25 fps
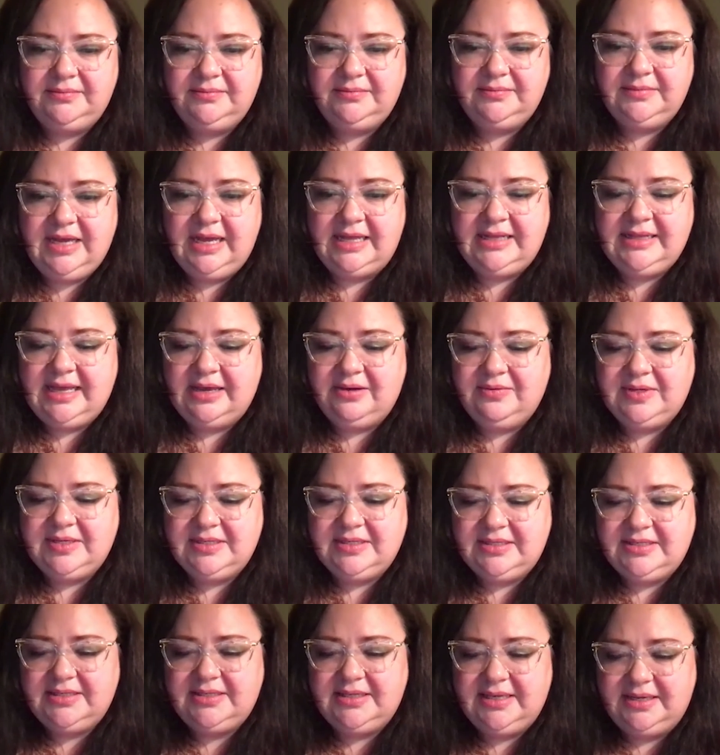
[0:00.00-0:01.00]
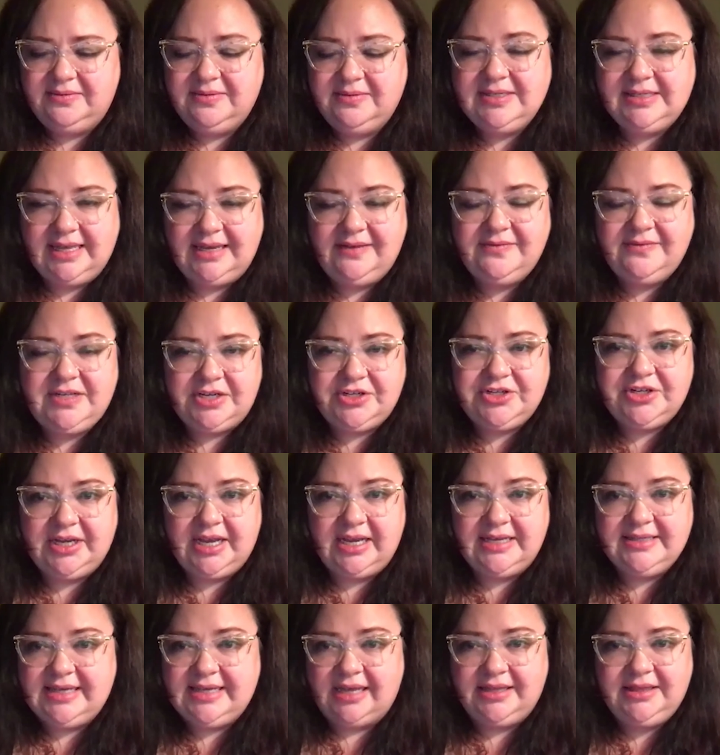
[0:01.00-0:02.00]
And it was life changing. I
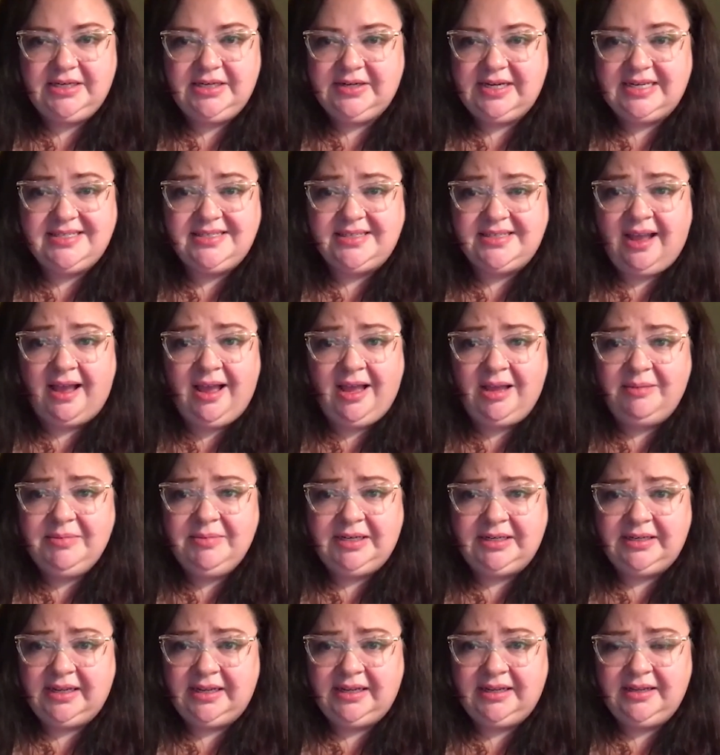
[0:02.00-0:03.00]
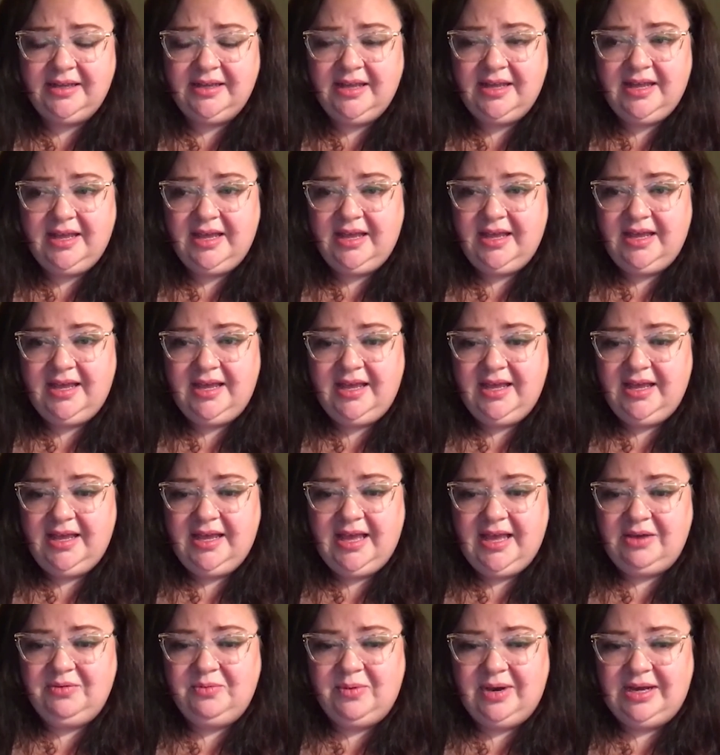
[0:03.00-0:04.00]
sat there, I sobbed, and I
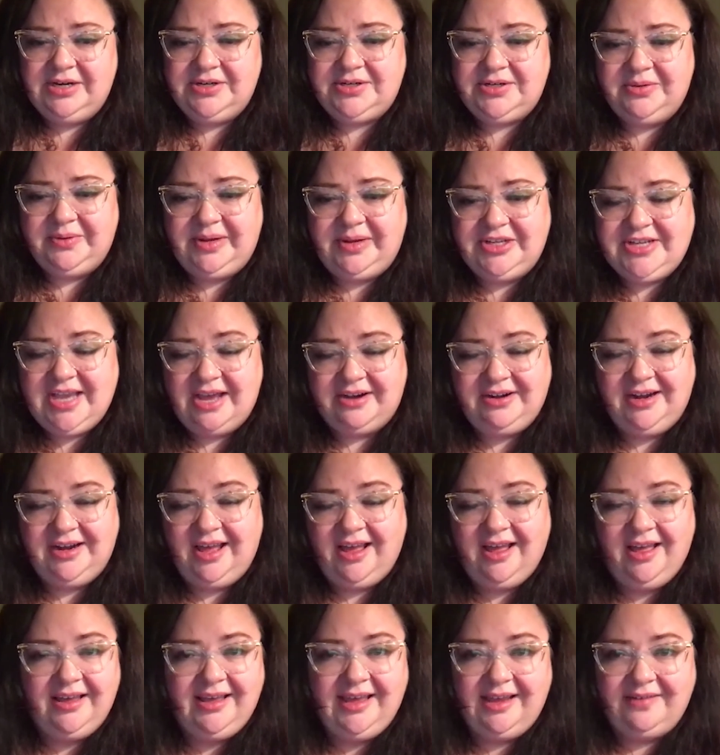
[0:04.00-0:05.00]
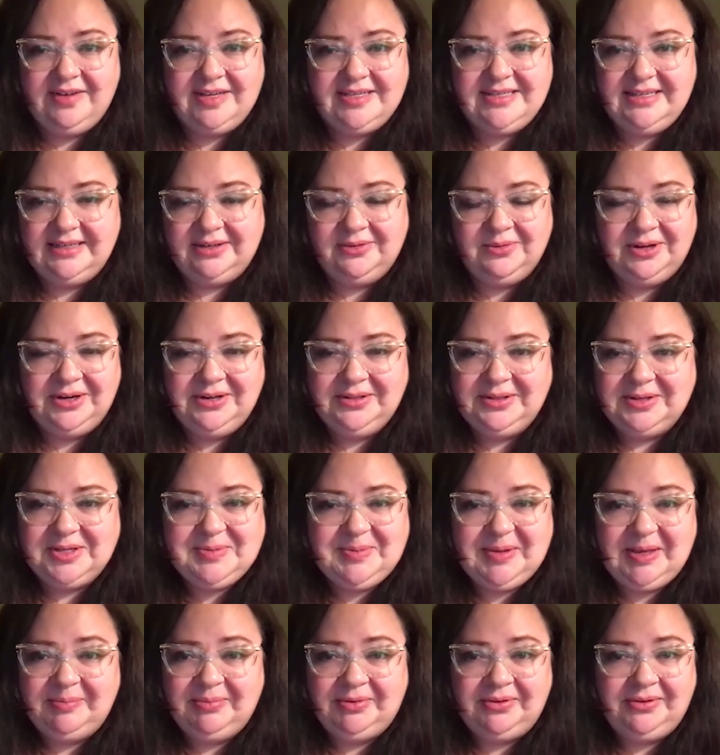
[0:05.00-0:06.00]
wanted to reach out and hug every single one of those
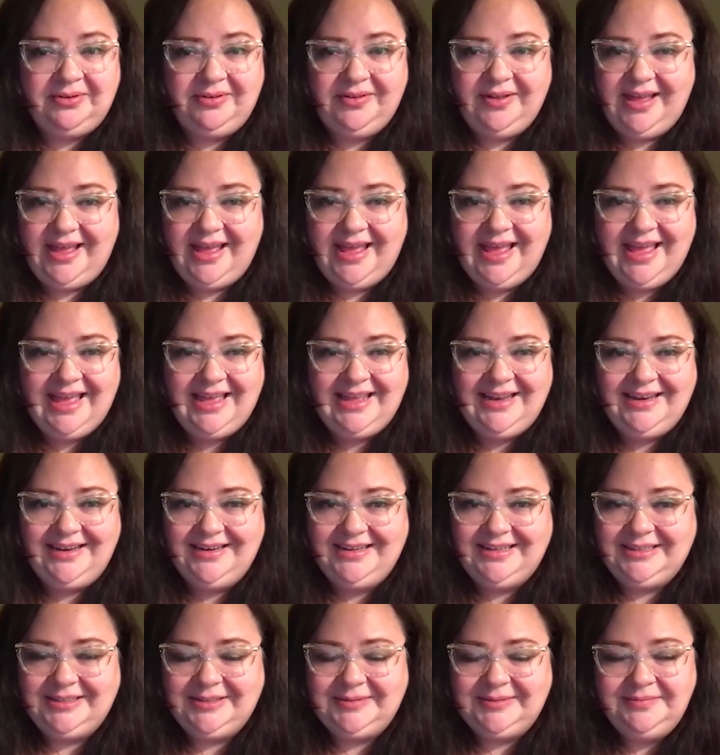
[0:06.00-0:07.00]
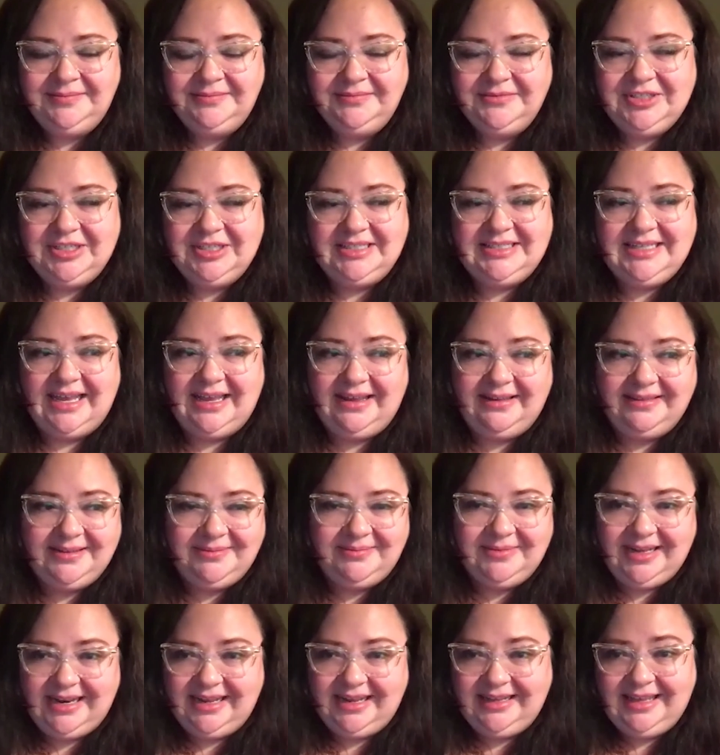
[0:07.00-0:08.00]
people and just tell them
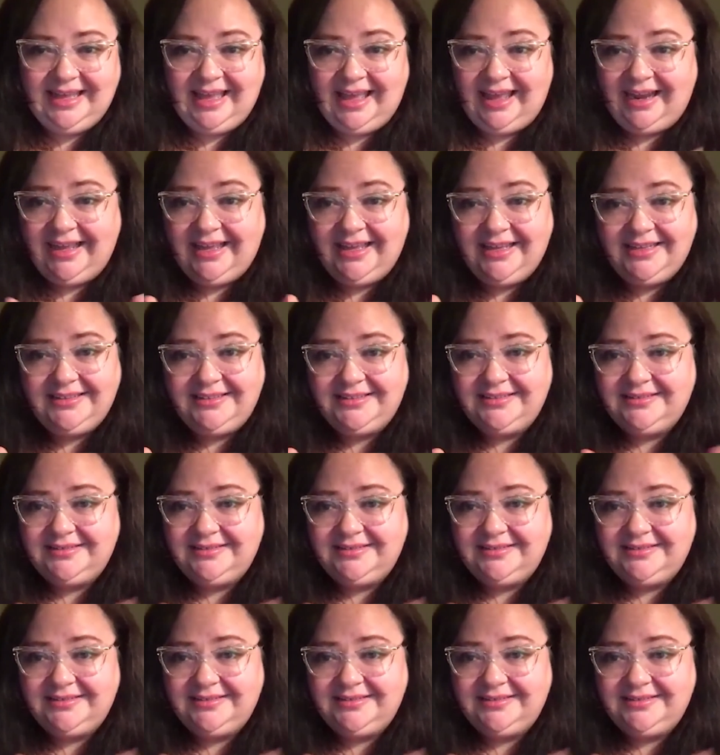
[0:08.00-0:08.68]
that I get it.